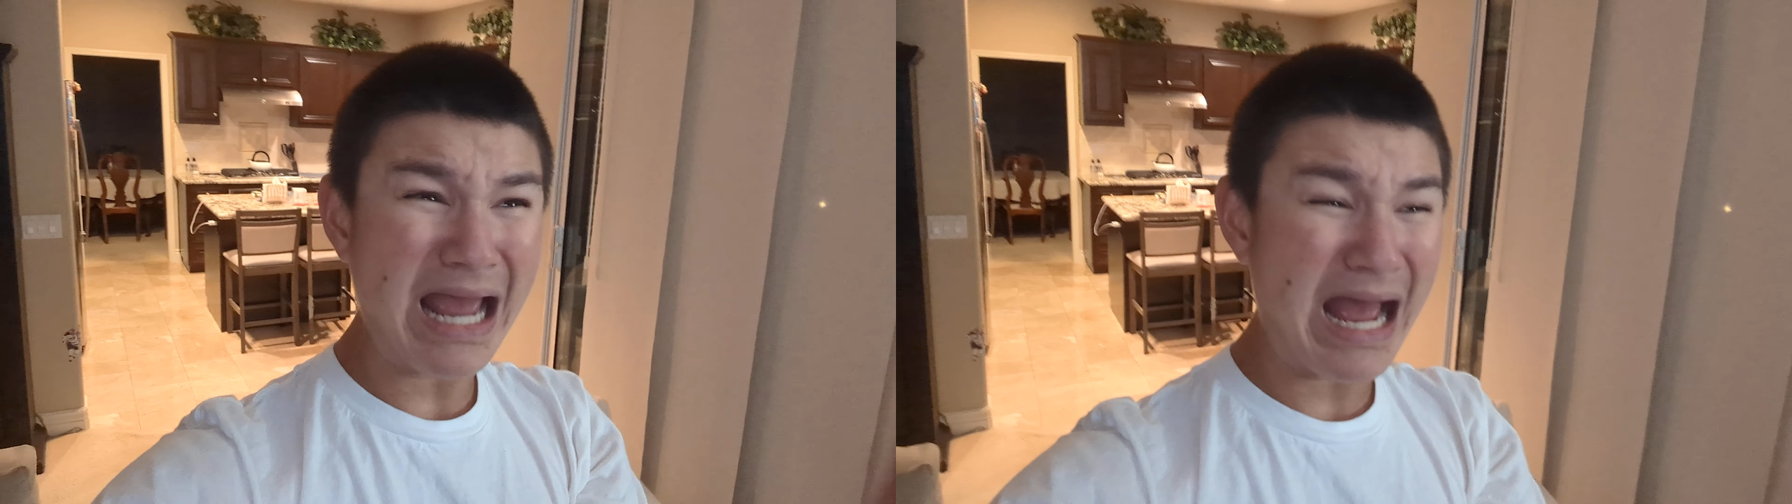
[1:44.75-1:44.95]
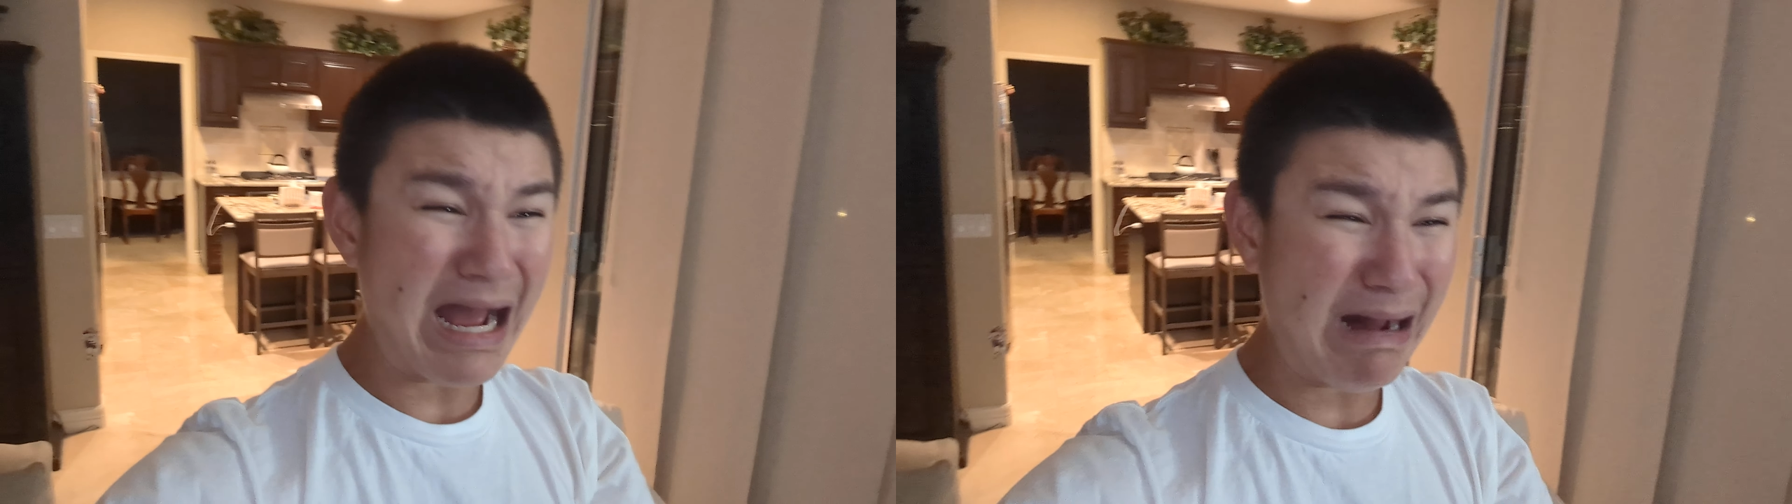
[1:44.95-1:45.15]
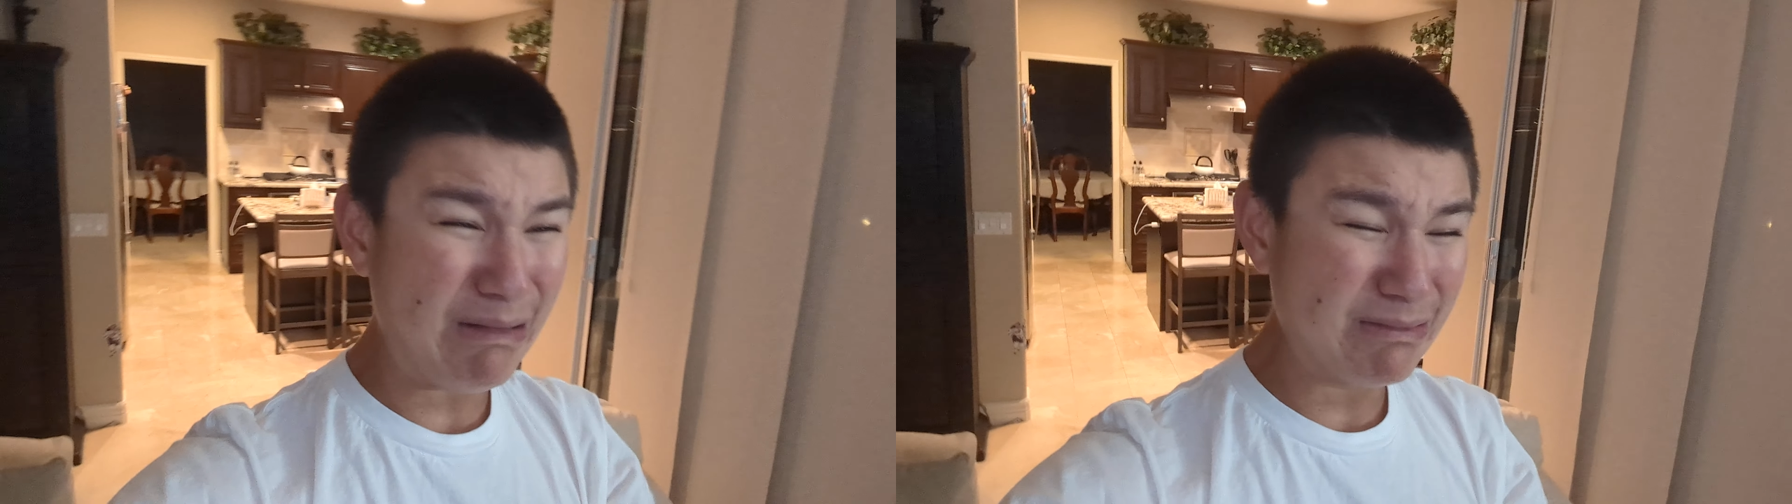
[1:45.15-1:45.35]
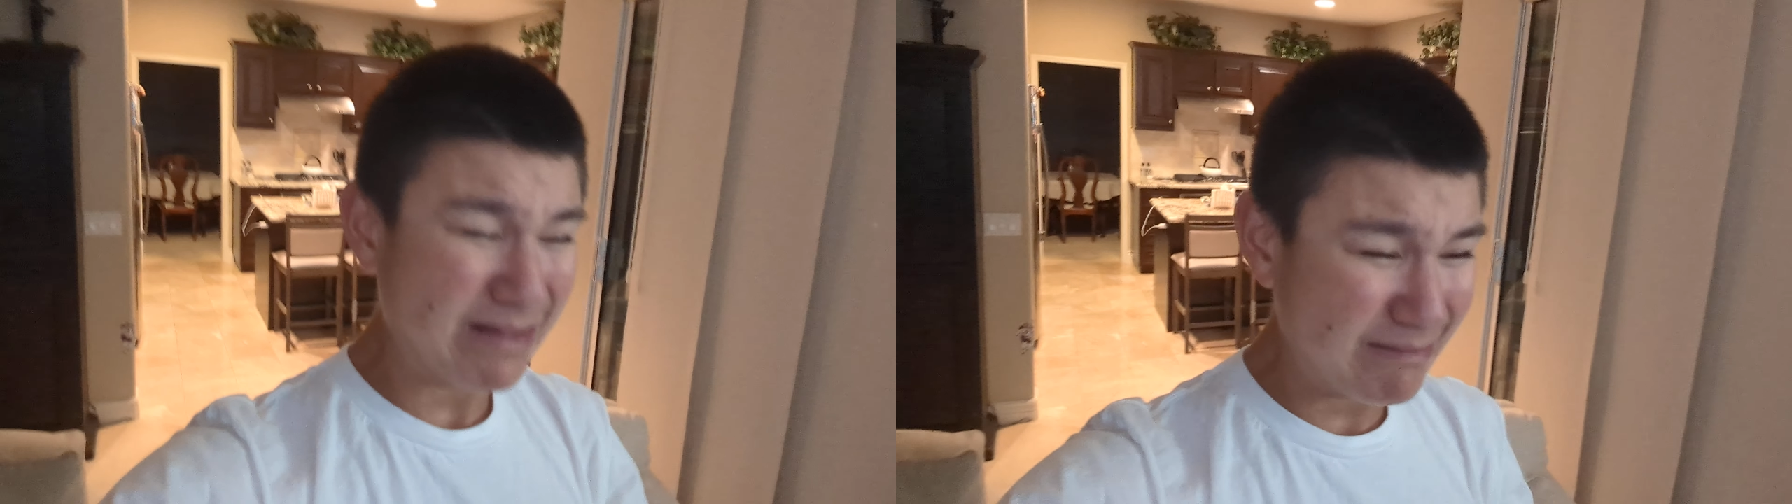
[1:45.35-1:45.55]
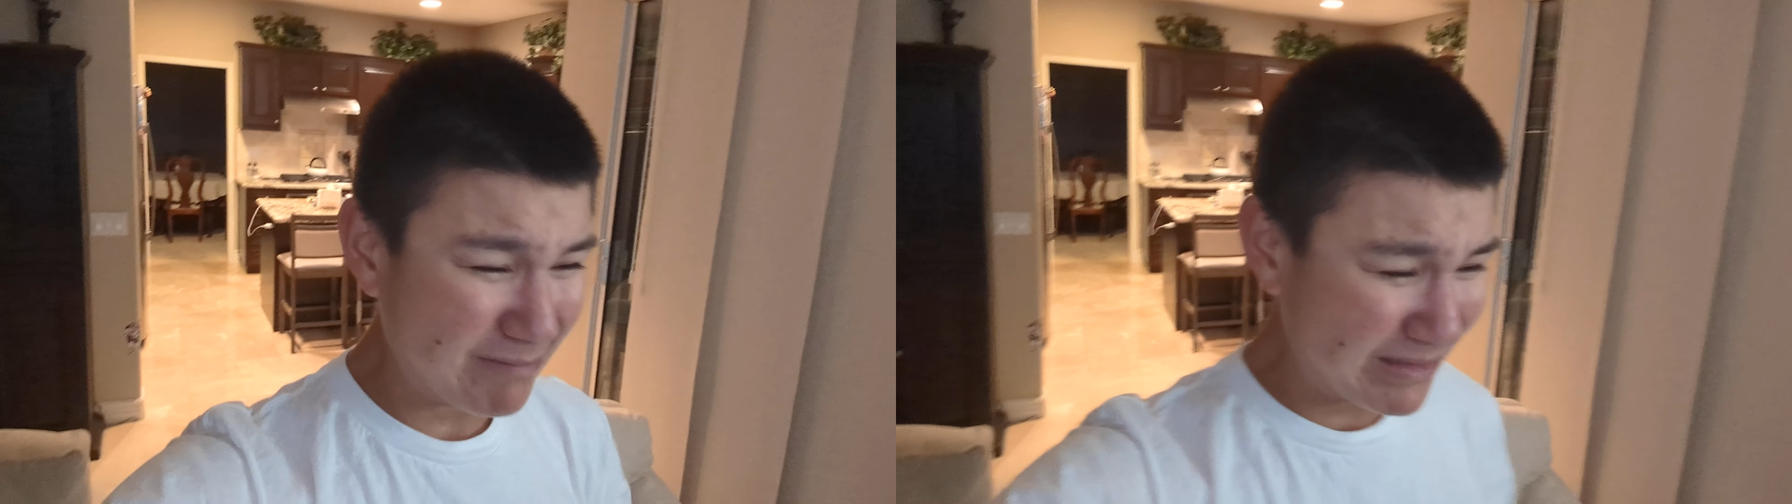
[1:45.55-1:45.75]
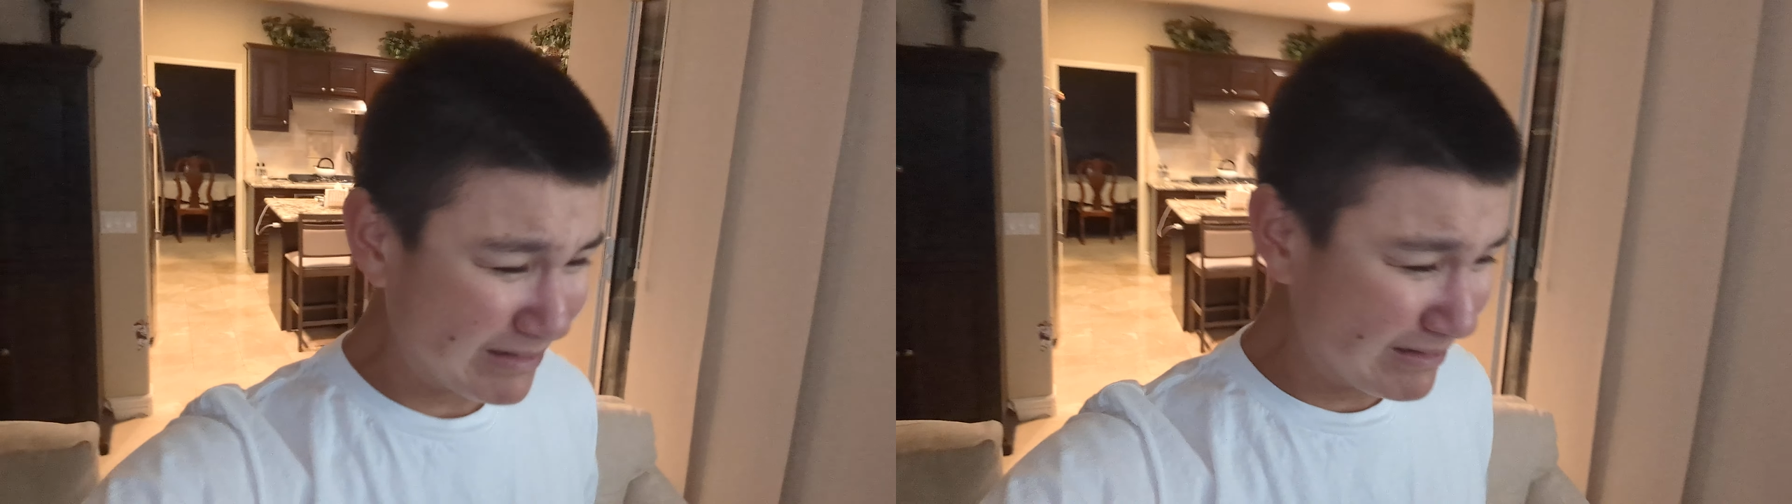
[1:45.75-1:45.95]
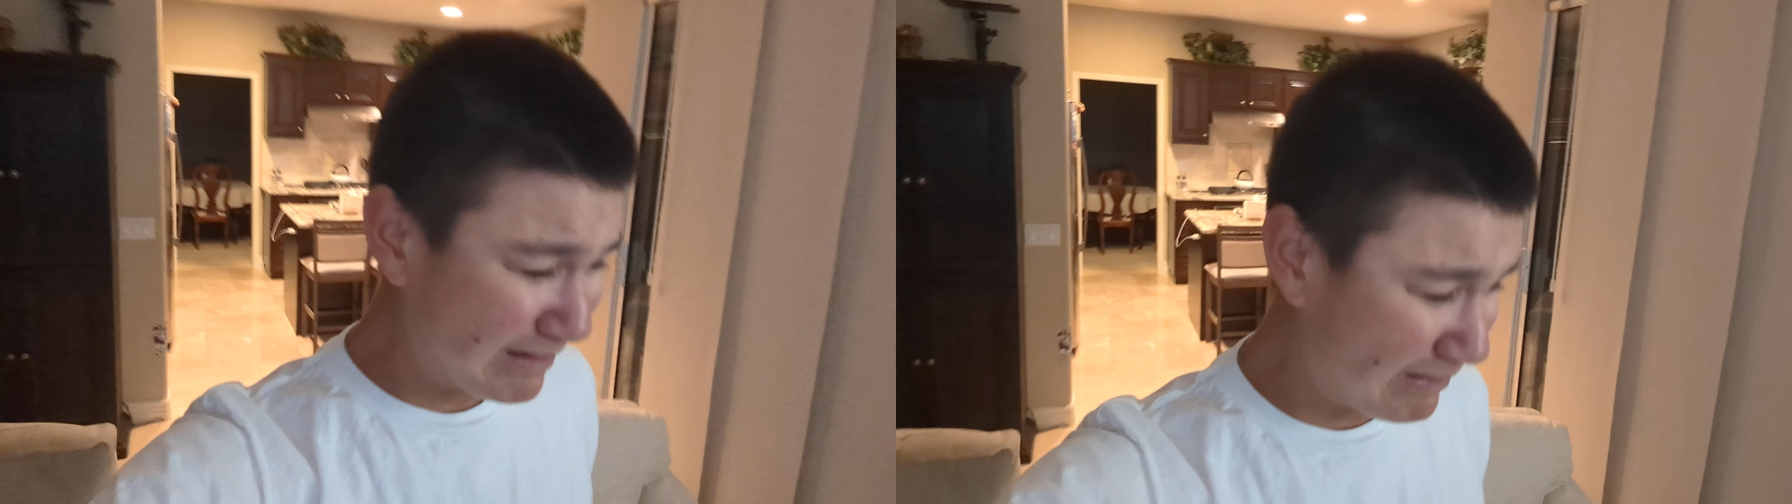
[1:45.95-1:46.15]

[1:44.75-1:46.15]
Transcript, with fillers: down, and we.